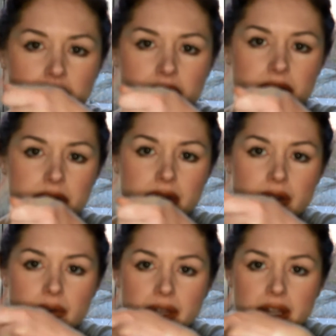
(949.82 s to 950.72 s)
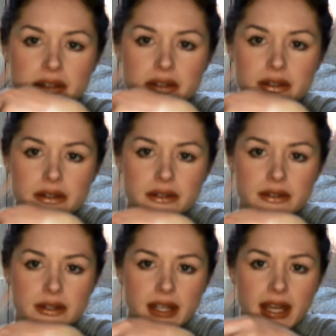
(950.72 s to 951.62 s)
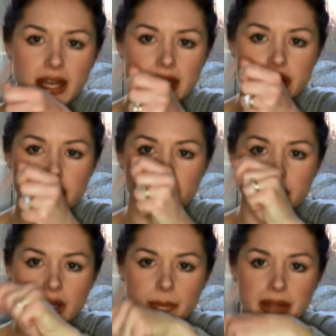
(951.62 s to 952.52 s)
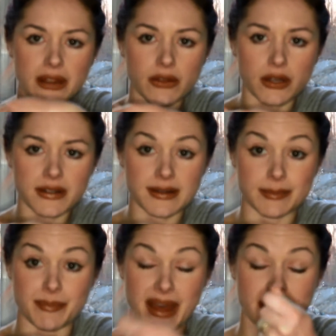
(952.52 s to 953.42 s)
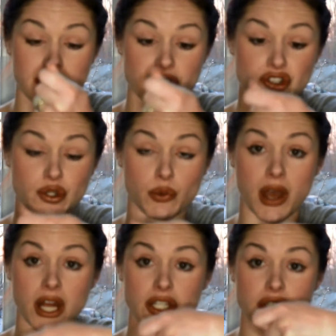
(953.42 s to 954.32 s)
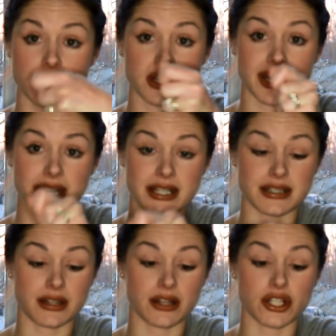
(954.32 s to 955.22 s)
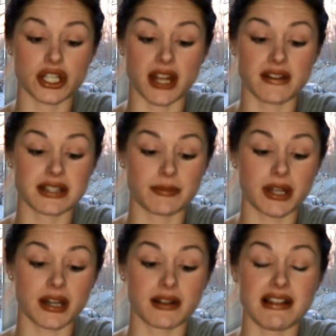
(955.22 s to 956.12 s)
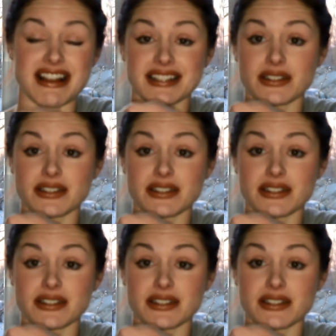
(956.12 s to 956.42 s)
I don't know. Yeah, it shows up. It looks better swatched than it does on the cheeks. I'm not gonna lie.